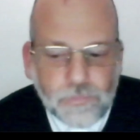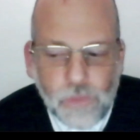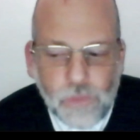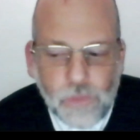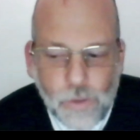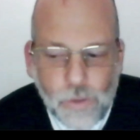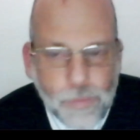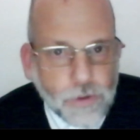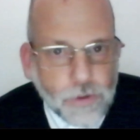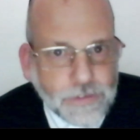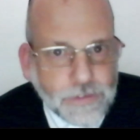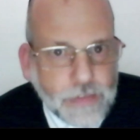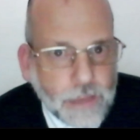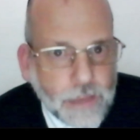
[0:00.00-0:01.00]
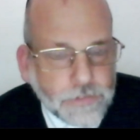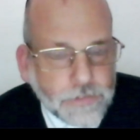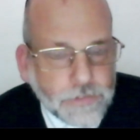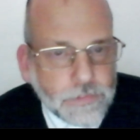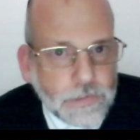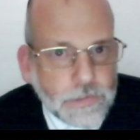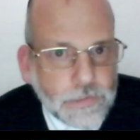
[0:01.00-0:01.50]
when a person
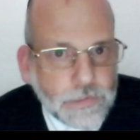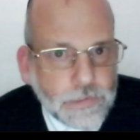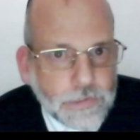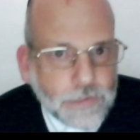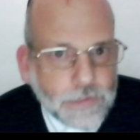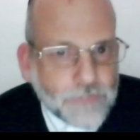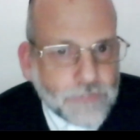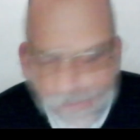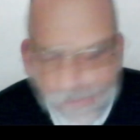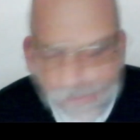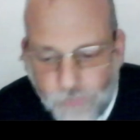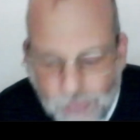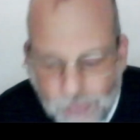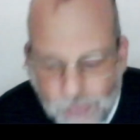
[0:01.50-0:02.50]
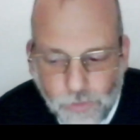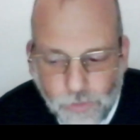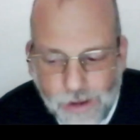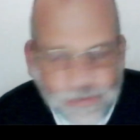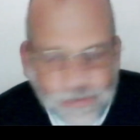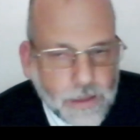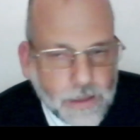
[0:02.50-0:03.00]
dies. For whatever
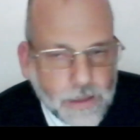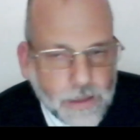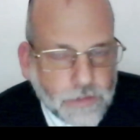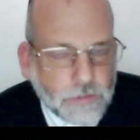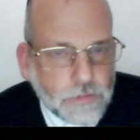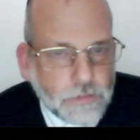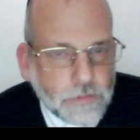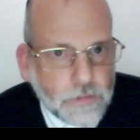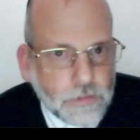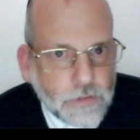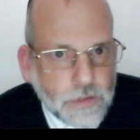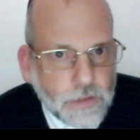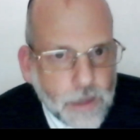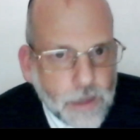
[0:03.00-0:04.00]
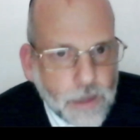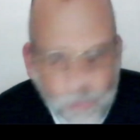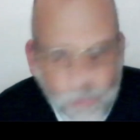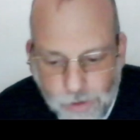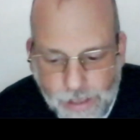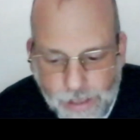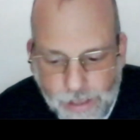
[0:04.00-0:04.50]
reason, a
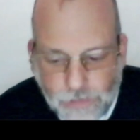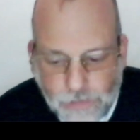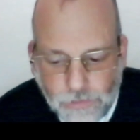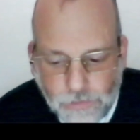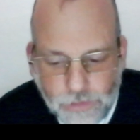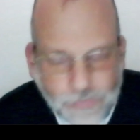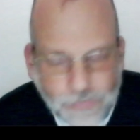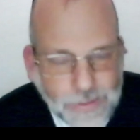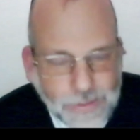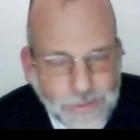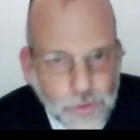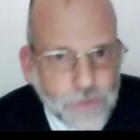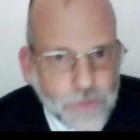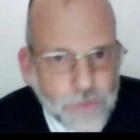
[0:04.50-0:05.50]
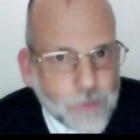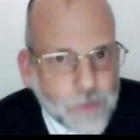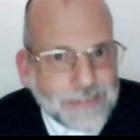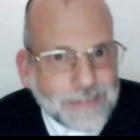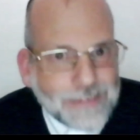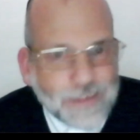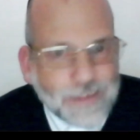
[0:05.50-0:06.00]
person, if they do so
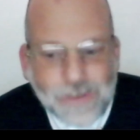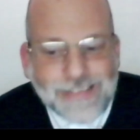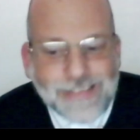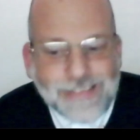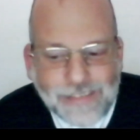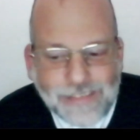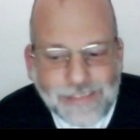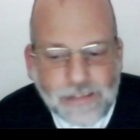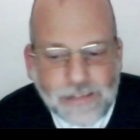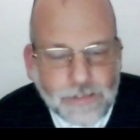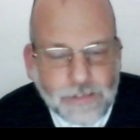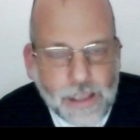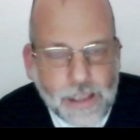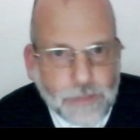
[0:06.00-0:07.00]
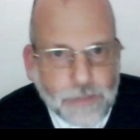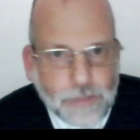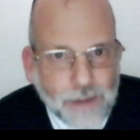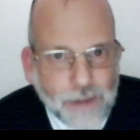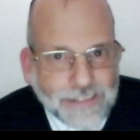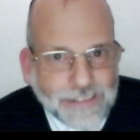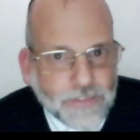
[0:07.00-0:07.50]
many serious things and
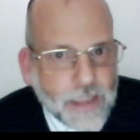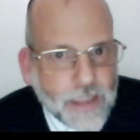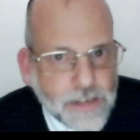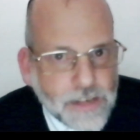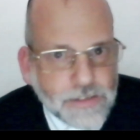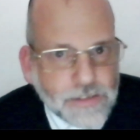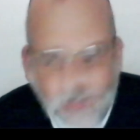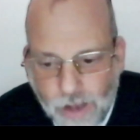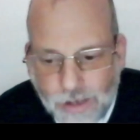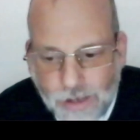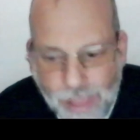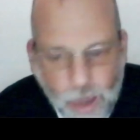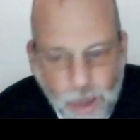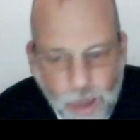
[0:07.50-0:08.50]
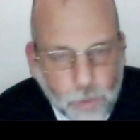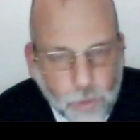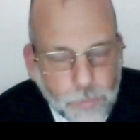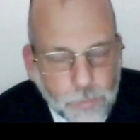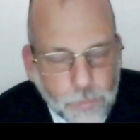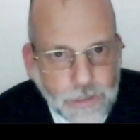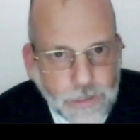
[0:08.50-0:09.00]
rectification's not going to
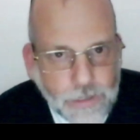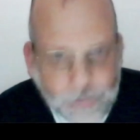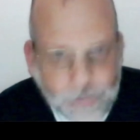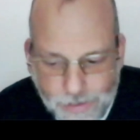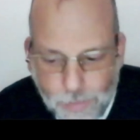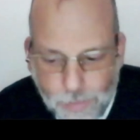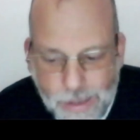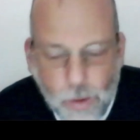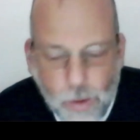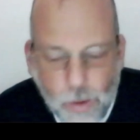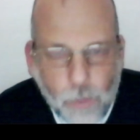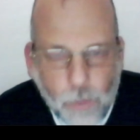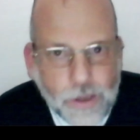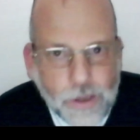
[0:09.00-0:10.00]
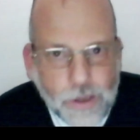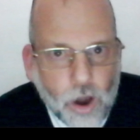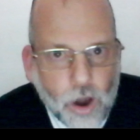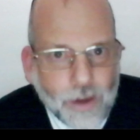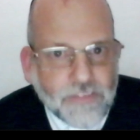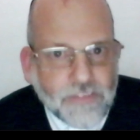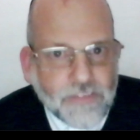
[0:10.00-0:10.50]
help, they could be in what we
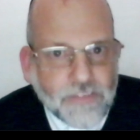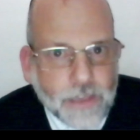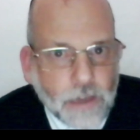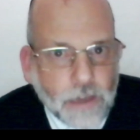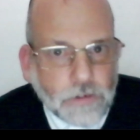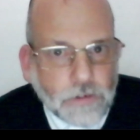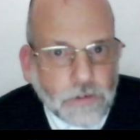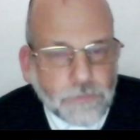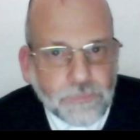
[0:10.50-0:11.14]
call kafakela.